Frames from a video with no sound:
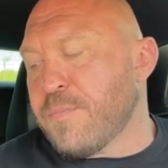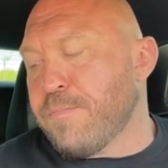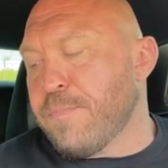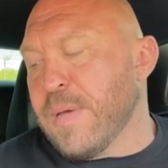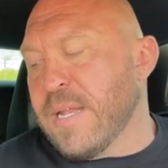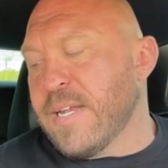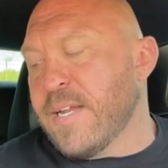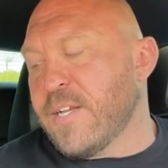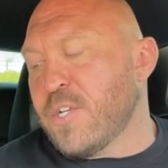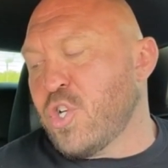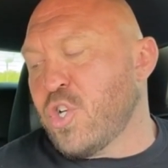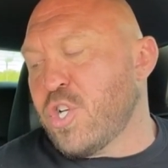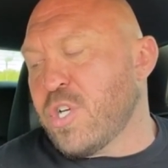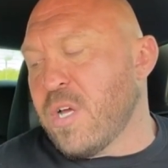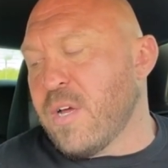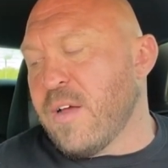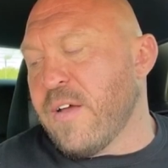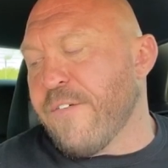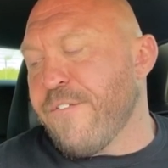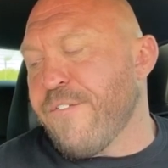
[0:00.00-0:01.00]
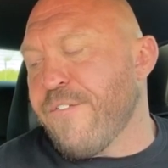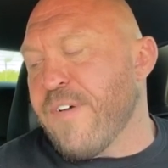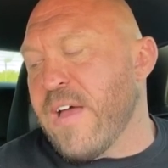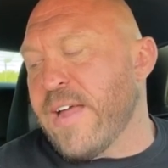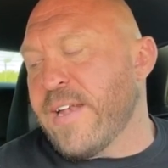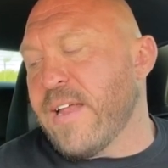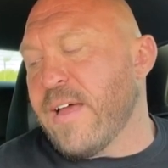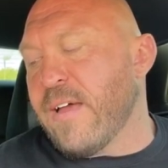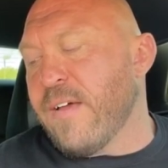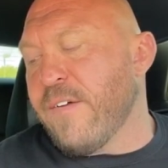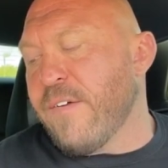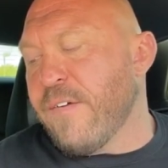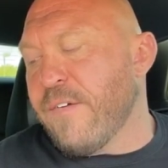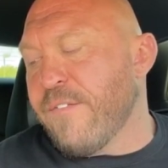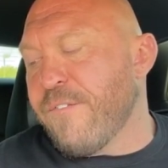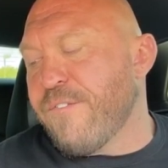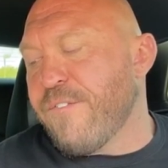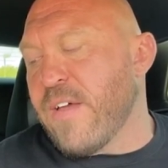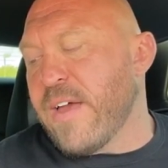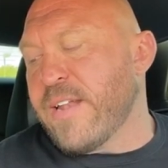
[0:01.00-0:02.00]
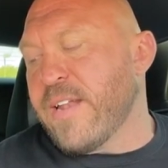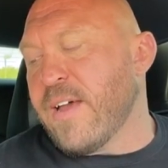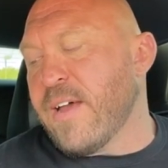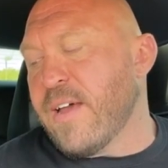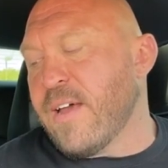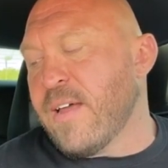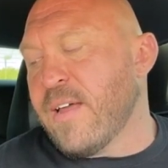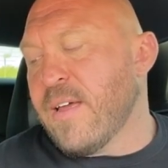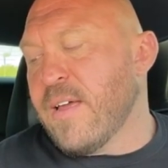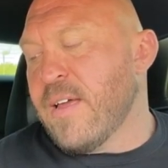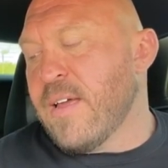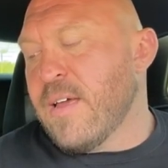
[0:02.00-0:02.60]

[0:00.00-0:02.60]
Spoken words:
spinach feta